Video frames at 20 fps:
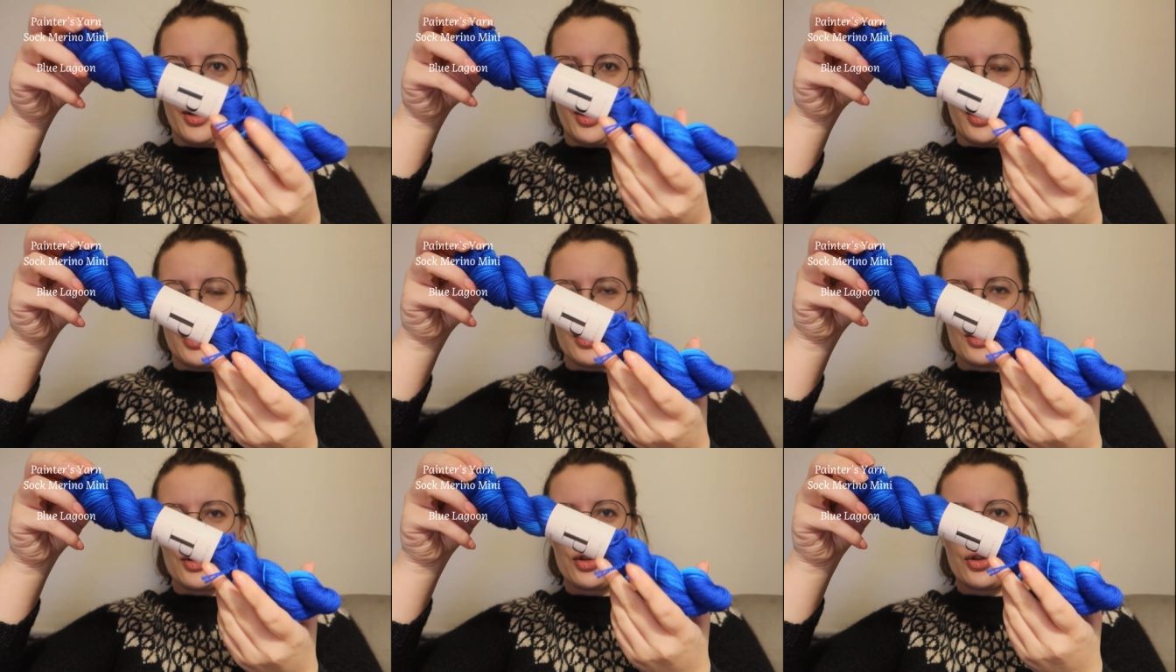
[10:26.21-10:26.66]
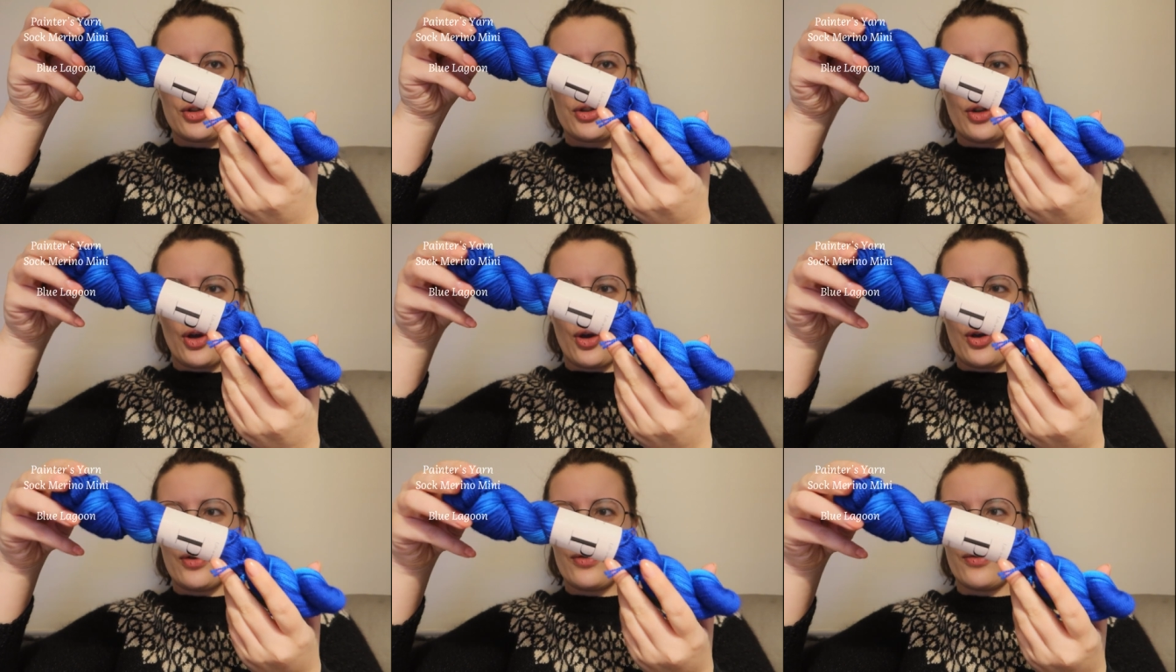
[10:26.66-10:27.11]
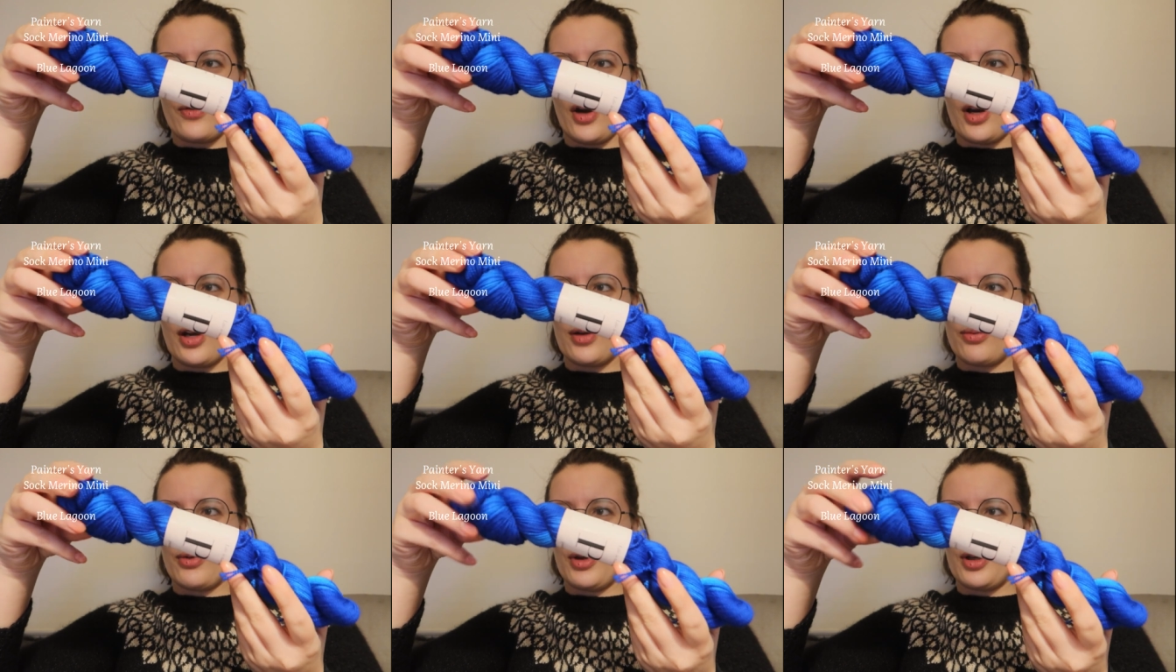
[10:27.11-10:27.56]
I think it's
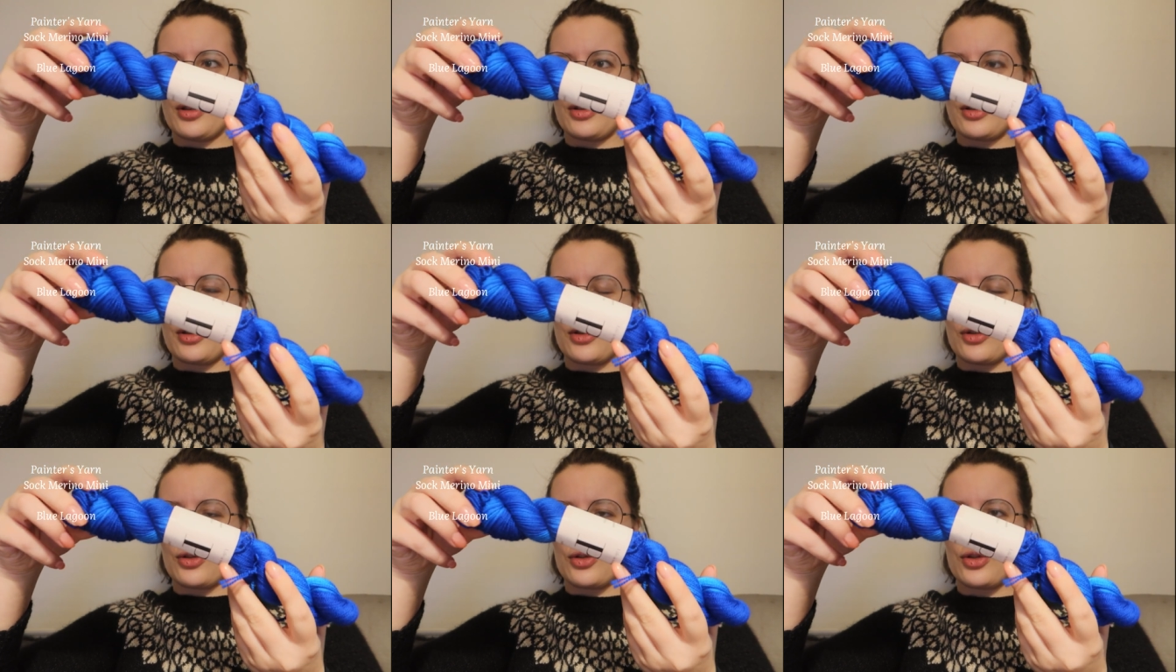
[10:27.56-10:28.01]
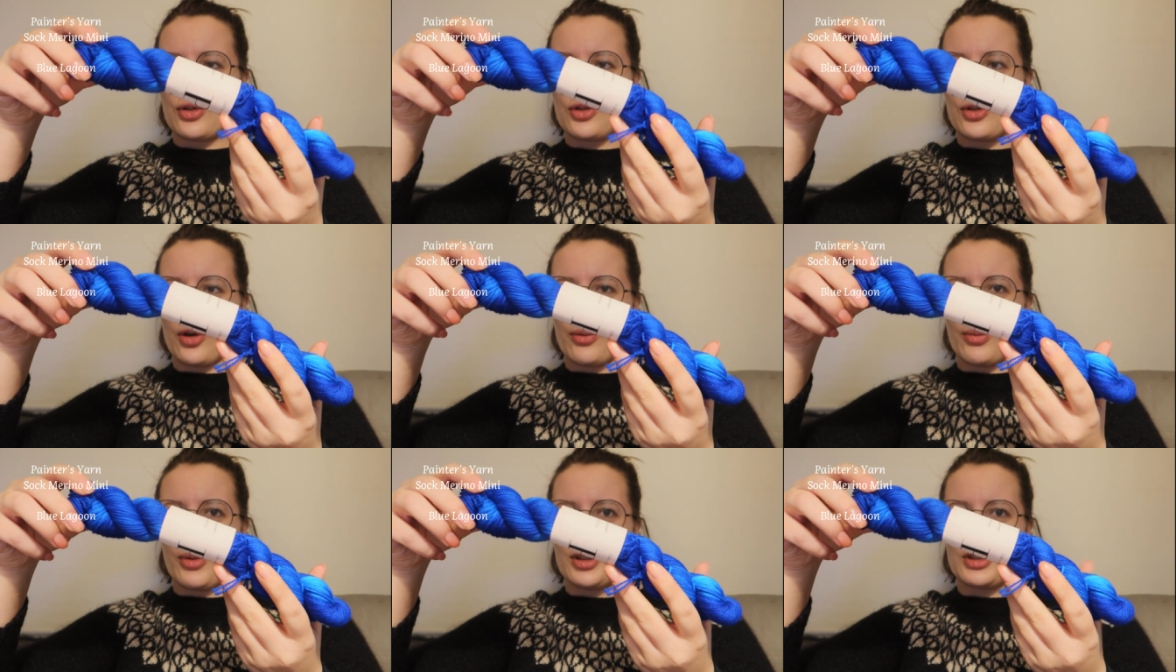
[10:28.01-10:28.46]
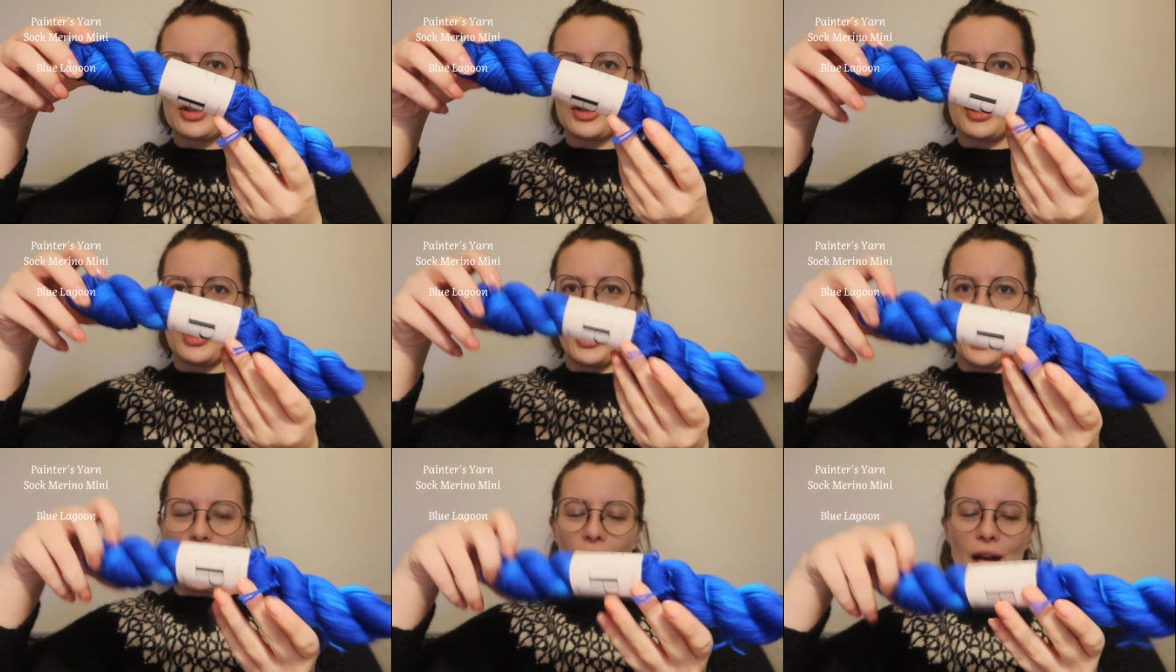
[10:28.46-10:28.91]
so vibrant and so
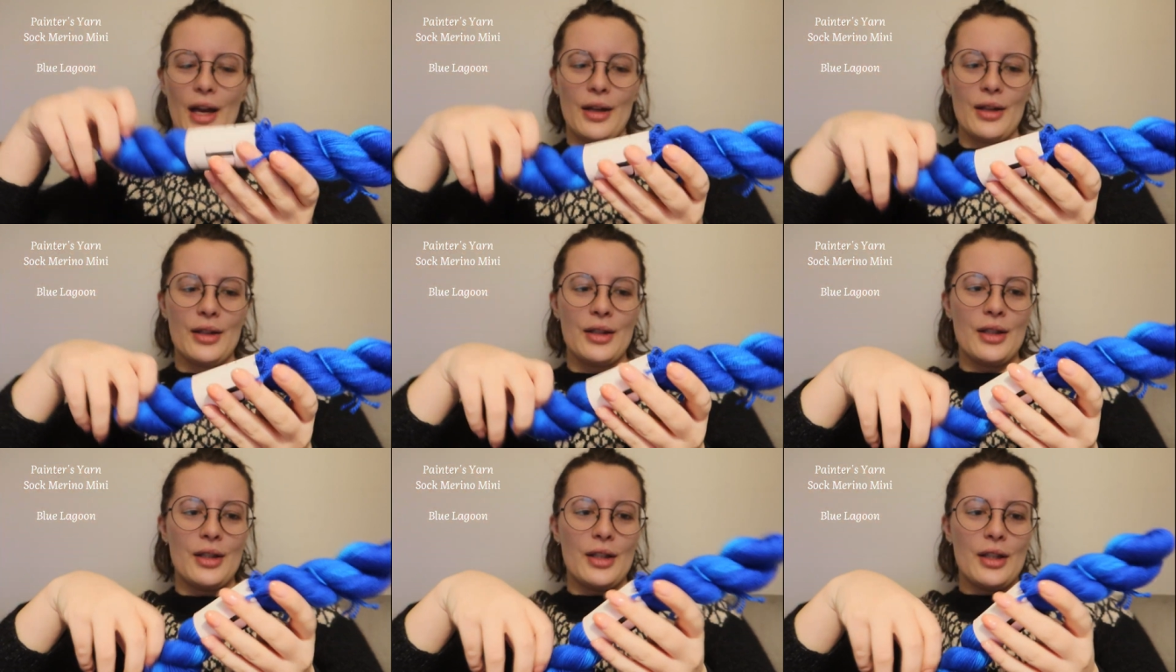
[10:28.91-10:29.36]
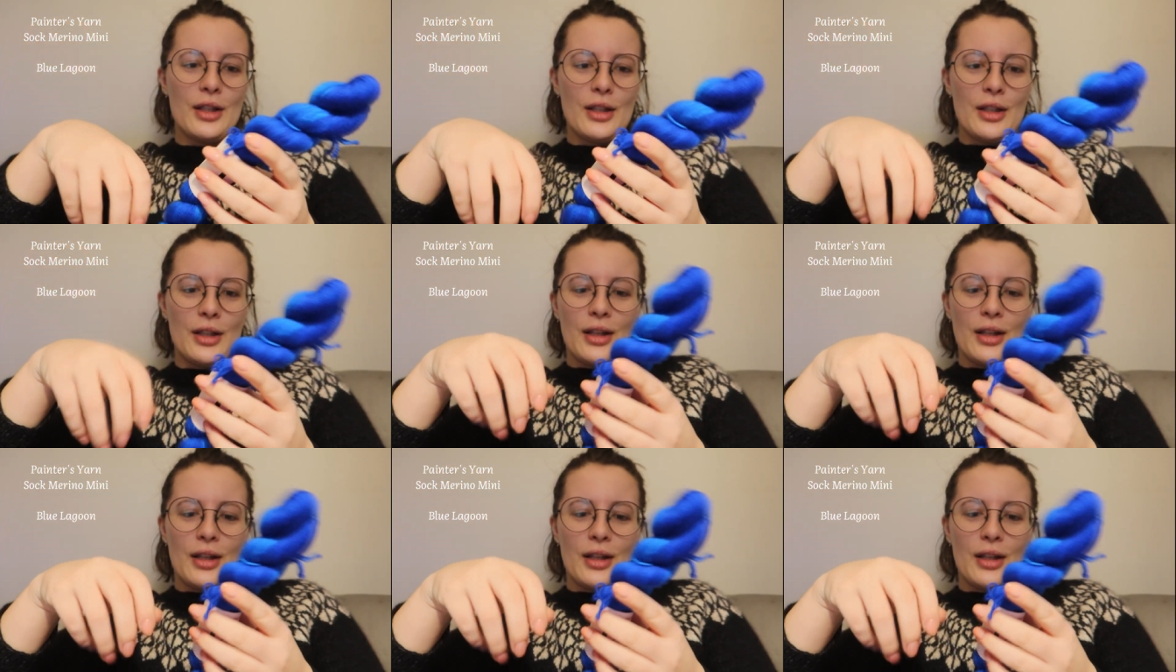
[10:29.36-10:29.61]
much there,